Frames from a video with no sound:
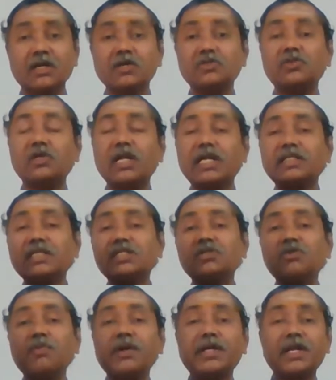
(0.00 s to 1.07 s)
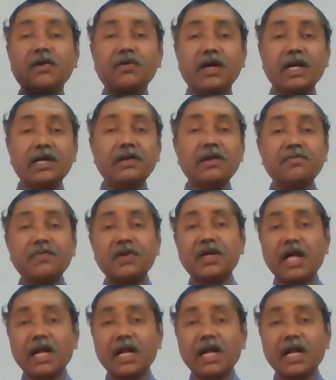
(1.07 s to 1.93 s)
So, like this, you might have had different